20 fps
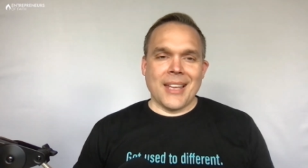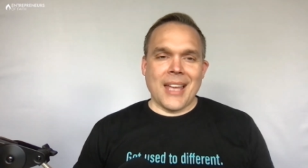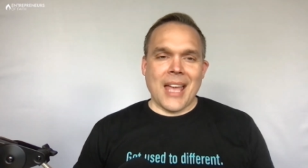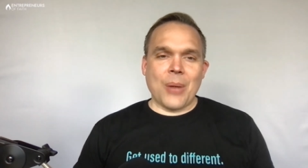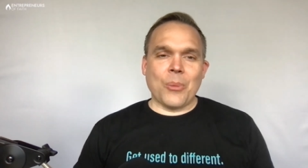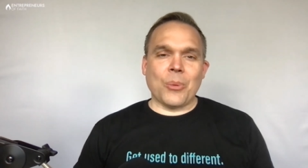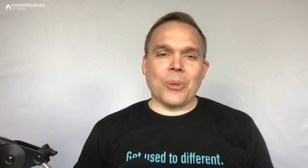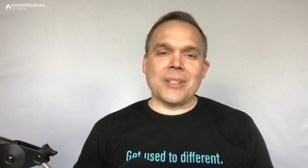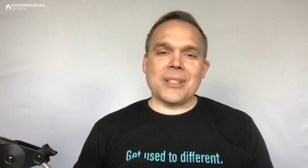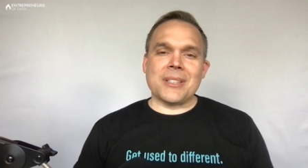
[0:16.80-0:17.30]

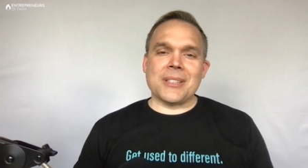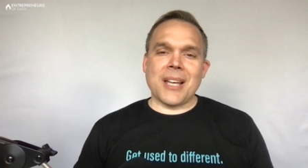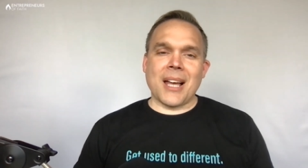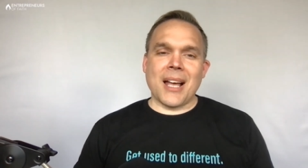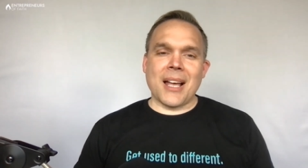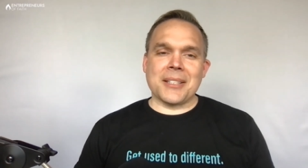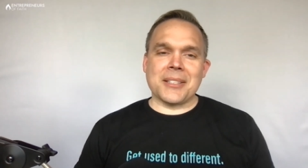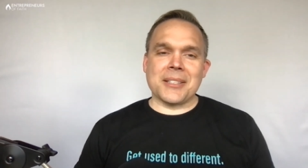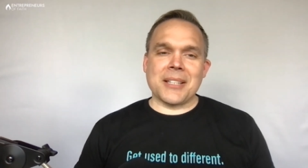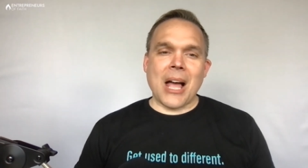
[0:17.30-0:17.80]
And we'll
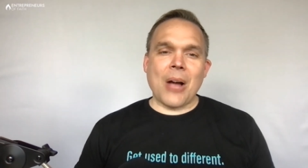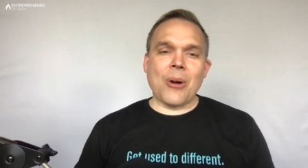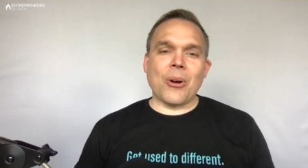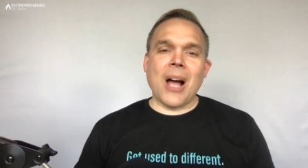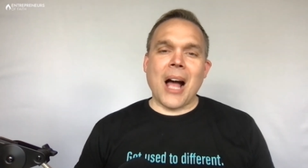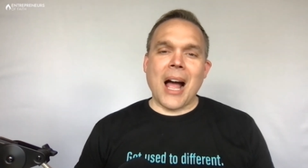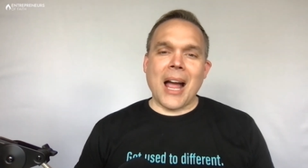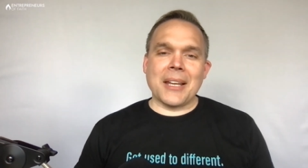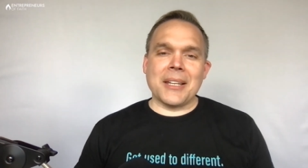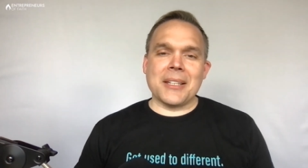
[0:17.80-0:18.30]
discuss how
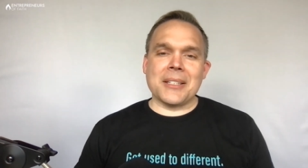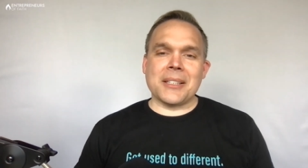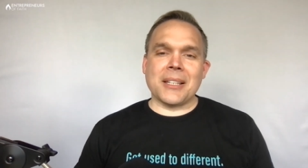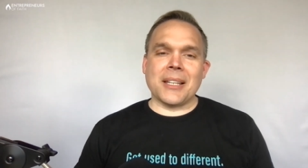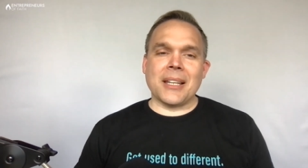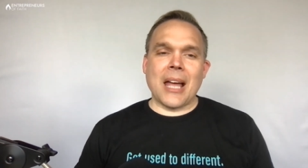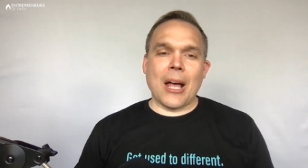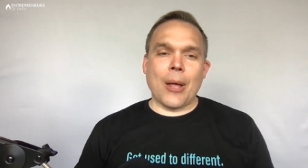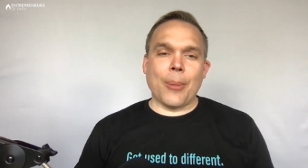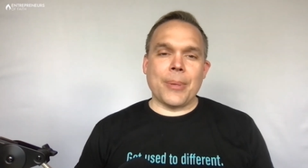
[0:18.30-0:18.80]
kindness
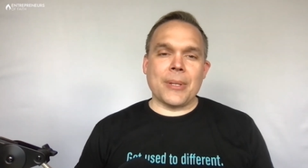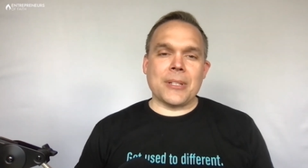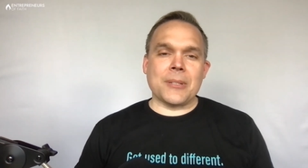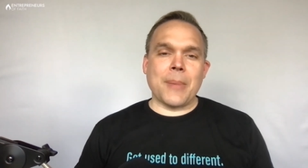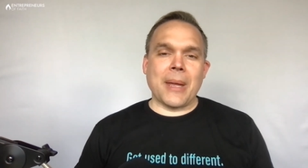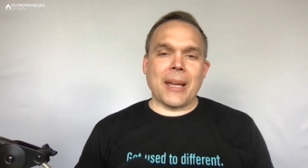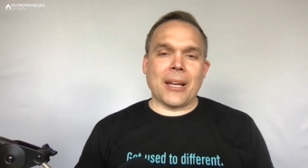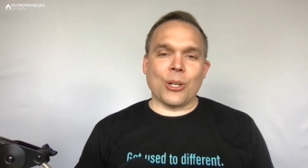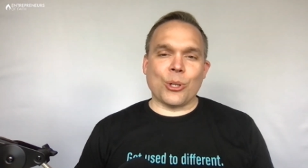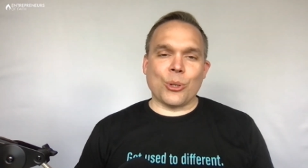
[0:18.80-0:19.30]
can help us
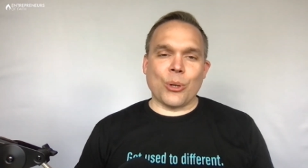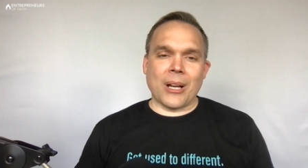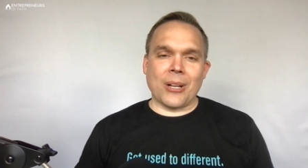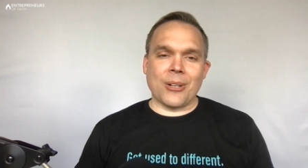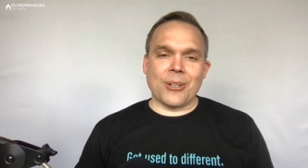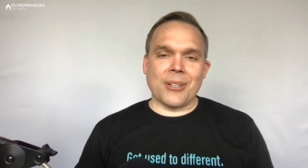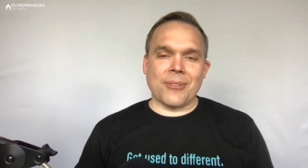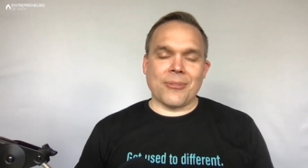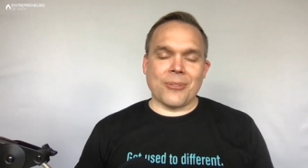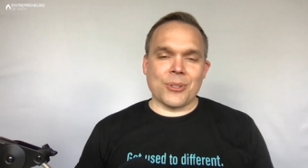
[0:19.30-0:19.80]
make a greater
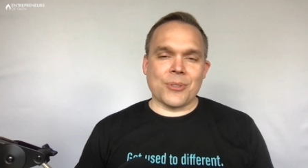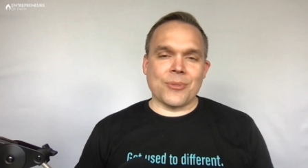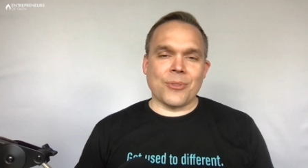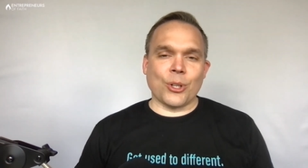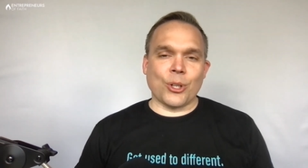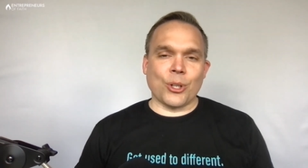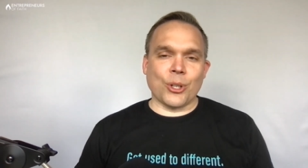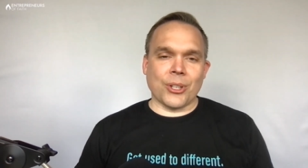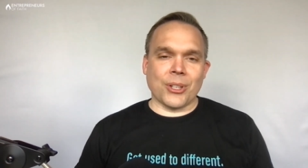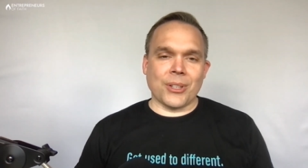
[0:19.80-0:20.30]
difference for
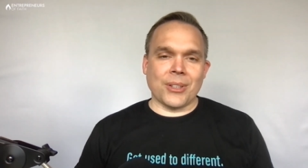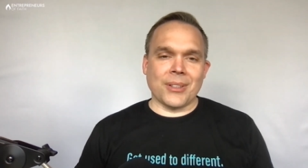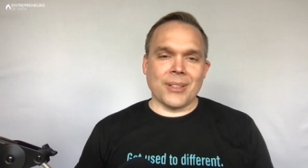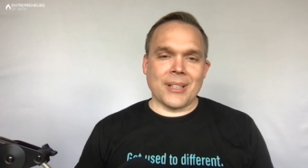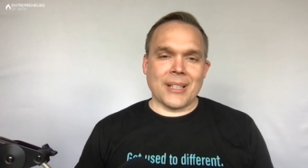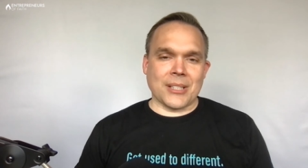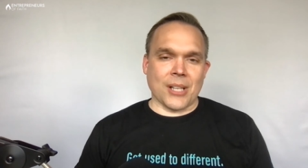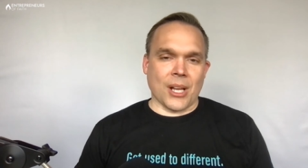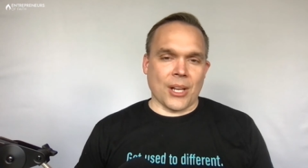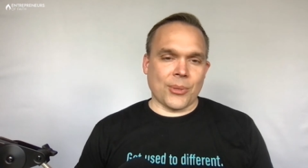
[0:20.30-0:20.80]
good
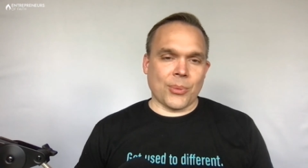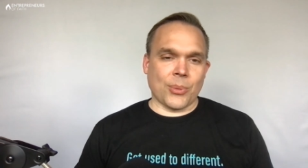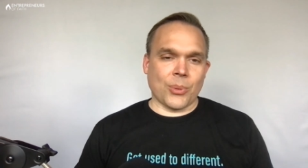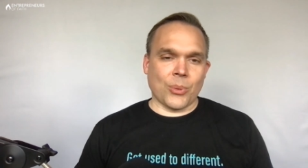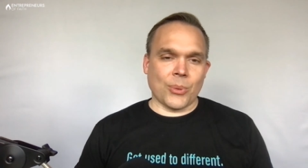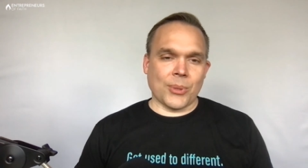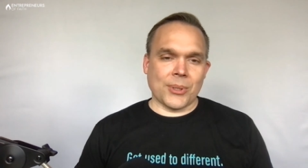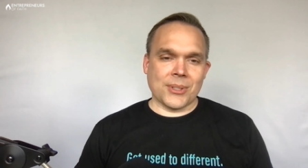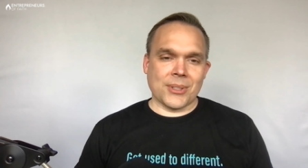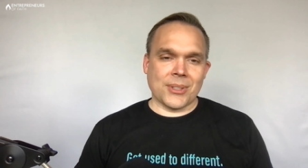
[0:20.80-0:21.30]
as
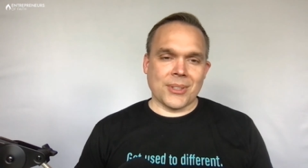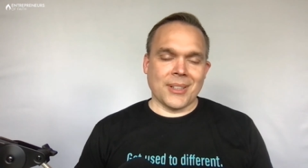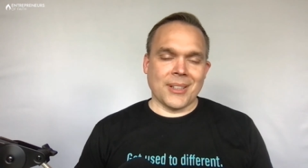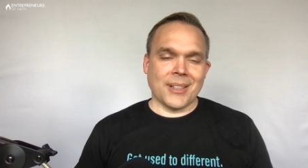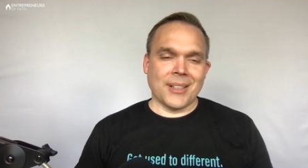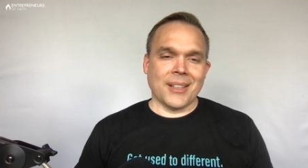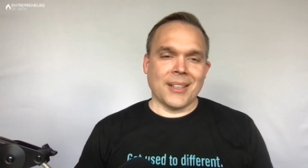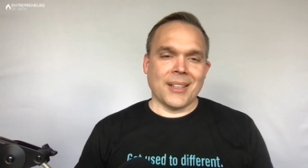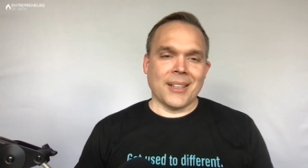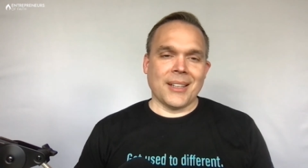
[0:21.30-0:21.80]
entrepreneurs.
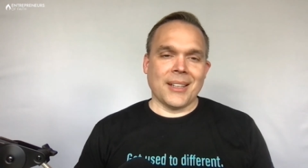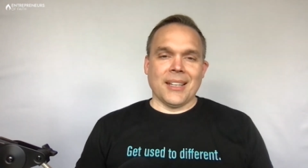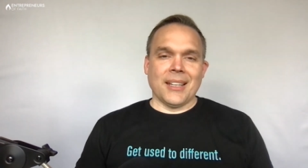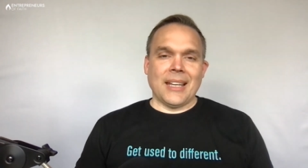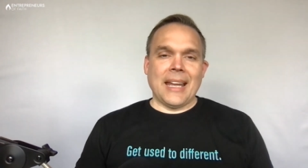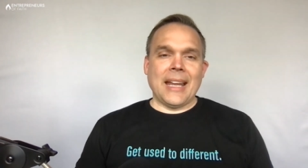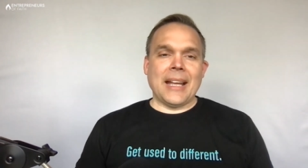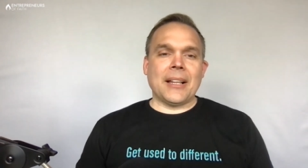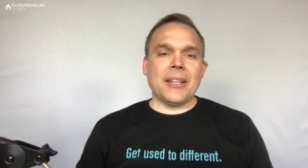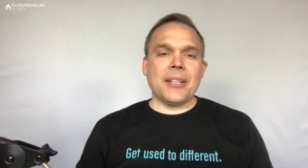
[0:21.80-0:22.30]

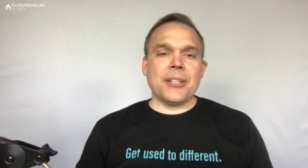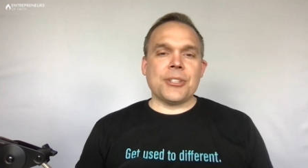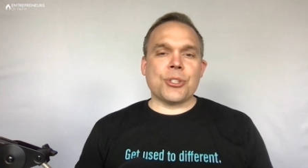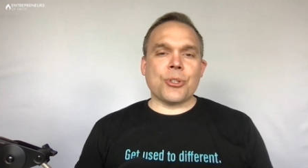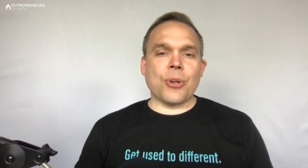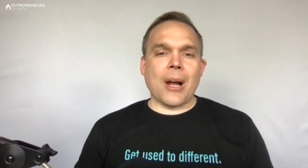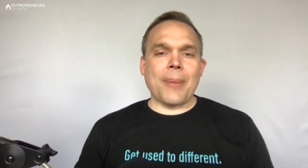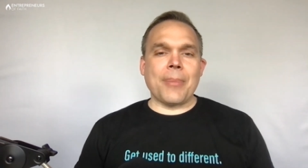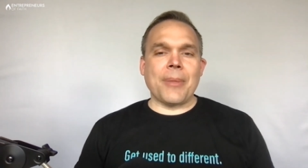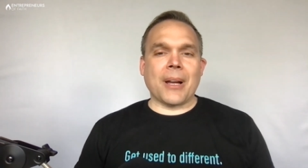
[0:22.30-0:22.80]
Hinckley
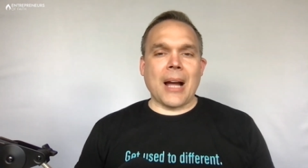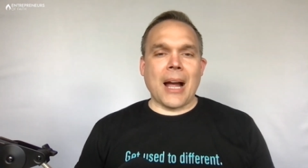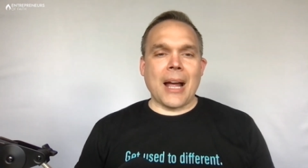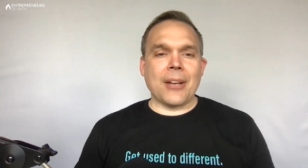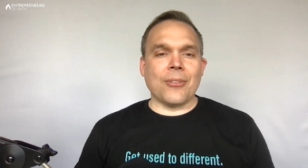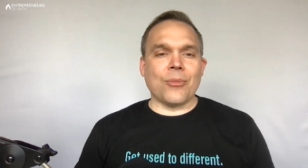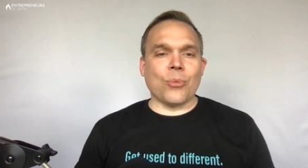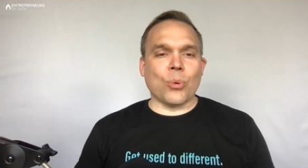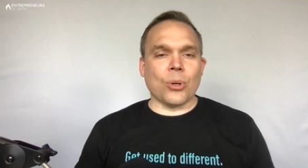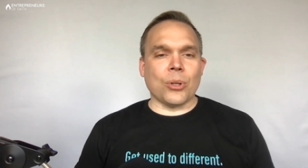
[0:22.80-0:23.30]
described the kind
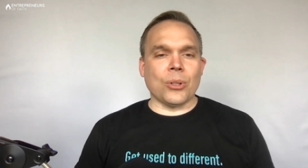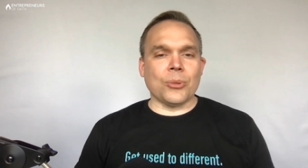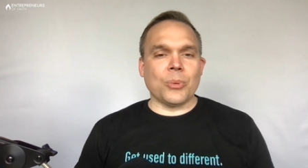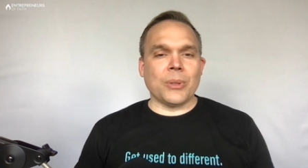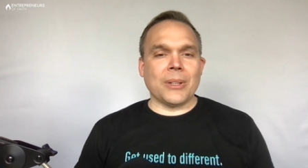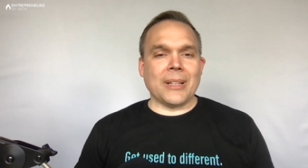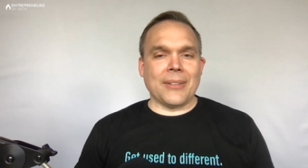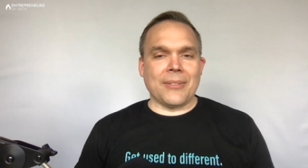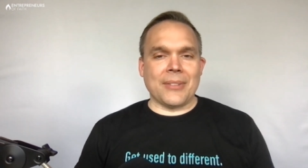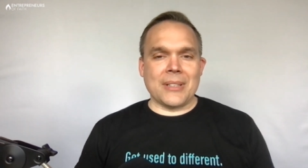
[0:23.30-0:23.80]
of world we
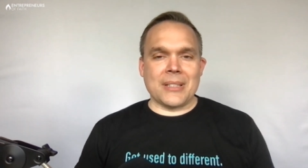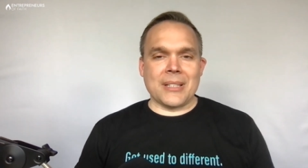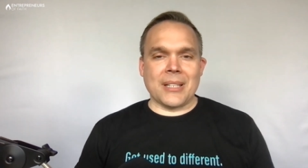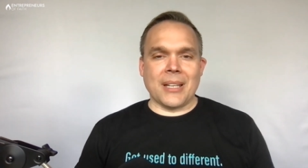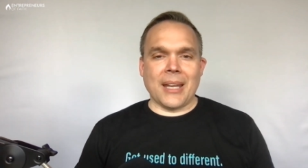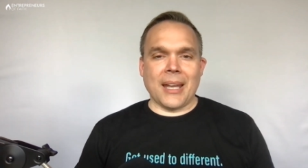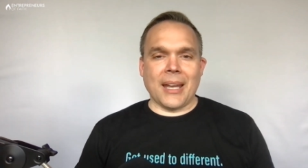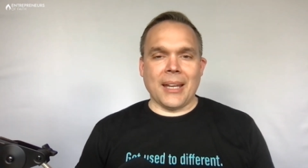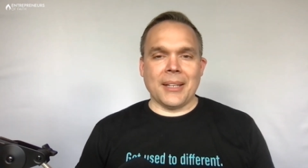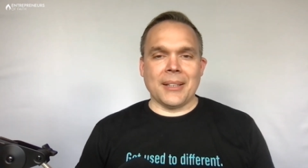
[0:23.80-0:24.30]
live in
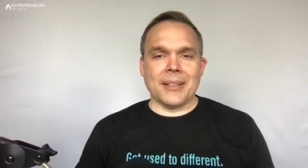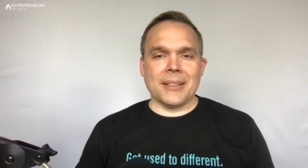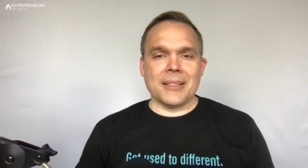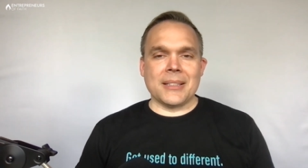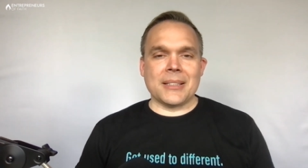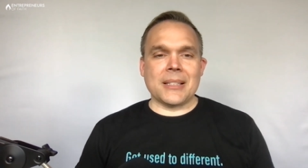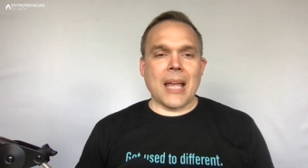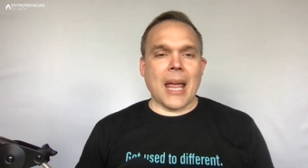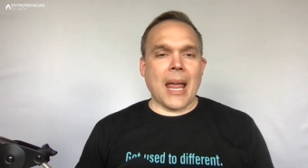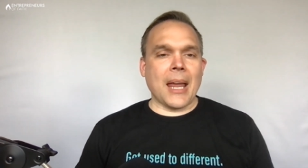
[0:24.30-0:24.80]
today,
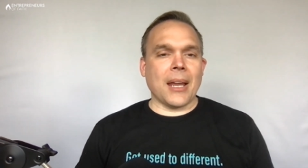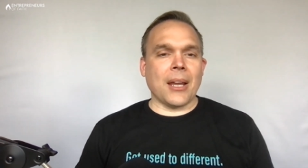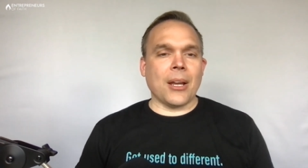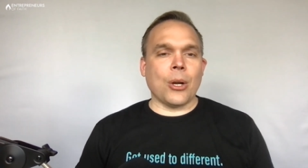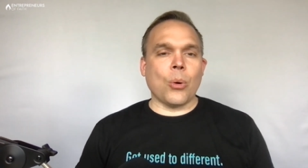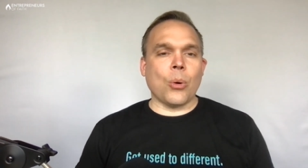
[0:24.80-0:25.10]
saying,